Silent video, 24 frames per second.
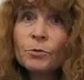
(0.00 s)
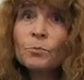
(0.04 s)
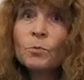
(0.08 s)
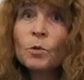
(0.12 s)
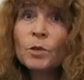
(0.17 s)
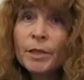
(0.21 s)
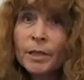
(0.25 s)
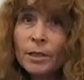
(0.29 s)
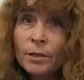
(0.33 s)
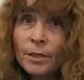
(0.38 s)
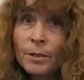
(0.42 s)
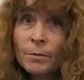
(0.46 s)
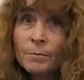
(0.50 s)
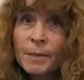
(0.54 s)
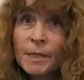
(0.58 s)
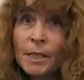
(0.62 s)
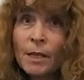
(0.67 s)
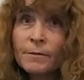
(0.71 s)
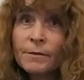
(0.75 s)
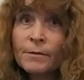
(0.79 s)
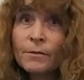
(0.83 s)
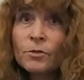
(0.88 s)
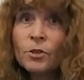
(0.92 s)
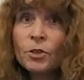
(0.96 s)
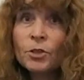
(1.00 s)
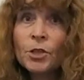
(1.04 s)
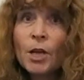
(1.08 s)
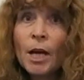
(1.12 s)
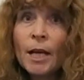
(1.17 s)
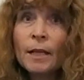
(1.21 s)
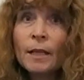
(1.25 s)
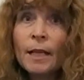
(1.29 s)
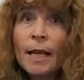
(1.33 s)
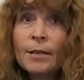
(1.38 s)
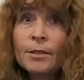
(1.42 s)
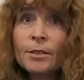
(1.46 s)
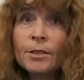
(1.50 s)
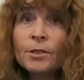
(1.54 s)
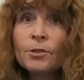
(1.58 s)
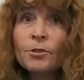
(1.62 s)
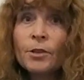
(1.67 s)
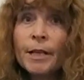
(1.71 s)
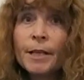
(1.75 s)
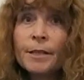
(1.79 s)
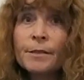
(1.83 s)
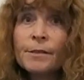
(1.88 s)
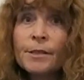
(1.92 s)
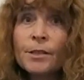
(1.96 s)
will kill themselves if they're not allowed to
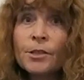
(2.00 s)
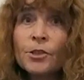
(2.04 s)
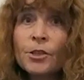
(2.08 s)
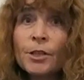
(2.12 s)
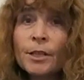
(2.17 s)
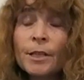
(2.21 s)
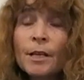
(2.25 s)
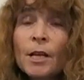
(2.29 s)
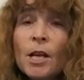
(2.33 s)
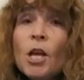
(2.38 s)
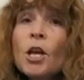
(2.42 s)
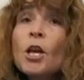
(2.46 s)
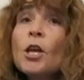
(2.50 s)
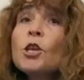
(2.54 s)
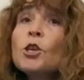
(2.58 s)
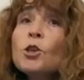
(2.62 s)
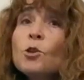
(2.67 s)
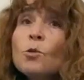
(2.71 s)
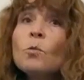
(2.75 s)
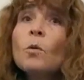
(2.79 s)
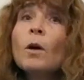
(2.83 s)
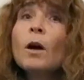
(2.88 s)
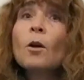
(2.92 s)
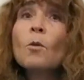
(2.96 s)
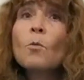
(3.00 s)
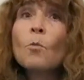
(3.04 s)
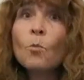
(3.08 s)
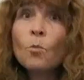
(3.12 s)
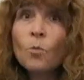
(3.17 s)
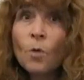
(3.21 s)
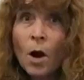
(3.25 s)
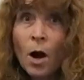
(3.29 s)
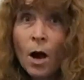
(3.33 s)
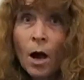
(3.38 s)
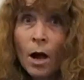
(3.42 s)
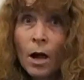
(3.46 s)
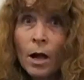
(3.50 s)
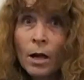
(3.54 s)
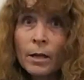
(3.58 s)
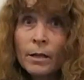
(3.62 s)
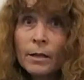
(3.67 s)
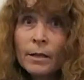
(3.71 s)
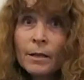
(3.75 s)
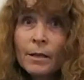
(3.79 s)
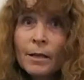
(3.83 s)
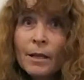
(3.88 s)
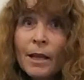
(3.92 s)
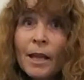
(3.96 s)
transition, you are wrong.
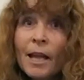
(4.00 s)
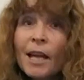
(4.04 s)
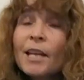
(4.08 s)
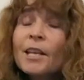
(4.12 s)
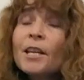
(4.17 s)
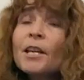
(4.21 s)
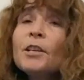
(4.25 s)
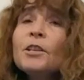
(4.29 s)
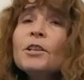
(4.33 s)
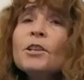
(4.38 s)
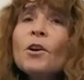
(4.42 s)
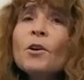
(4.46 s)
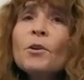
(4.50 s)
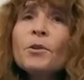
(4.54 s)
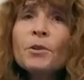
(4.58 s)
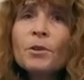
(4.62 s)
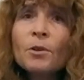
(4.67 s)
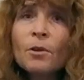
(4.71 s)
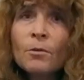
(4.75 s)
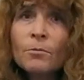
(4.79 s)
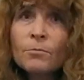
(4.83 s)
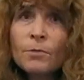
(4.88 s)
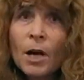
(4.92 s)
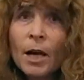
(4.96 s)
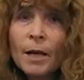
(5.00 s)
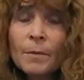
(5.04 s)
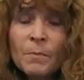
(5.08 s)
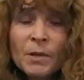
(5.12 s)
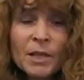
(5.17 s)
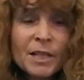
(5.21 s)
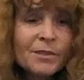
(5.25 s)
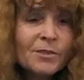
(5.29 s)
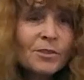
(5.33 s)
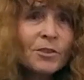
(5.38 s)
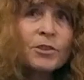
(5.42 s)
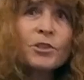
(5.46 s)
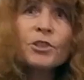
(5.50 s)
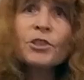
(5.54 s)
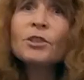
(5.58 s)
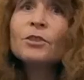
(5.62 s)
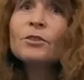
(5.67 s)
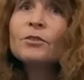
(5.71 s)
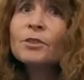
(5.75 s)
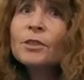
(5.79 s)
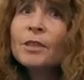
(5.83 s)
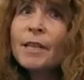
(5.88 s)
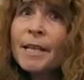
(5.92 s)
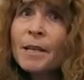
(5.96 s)
And I know you're wrong because there are
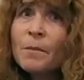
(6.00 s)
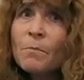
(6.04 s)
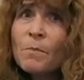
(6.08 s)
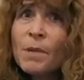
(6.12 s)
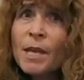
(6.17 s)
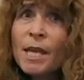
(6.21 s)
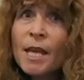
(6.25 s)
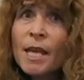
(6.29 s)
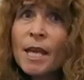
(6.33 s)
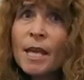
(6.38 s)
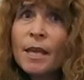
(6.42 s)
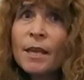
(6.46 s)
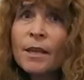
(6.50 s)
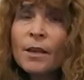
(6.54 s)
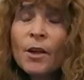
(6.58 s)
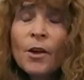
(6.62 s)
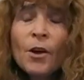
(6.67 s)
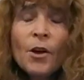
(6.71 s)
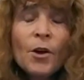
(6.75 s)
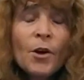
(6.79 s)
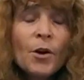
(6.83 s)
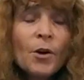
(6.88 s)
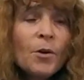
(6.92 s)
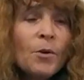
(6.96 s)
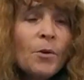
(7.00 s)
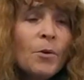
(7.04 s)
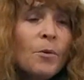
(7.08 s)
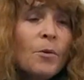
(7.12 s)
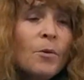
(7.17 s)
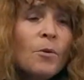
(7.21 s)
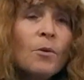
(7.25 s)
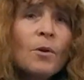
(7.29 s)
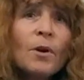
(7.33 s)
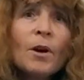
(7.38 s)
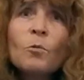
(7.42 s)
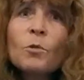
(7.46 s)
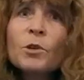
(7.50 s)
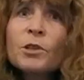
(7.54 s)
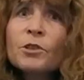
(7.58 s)
children like me who were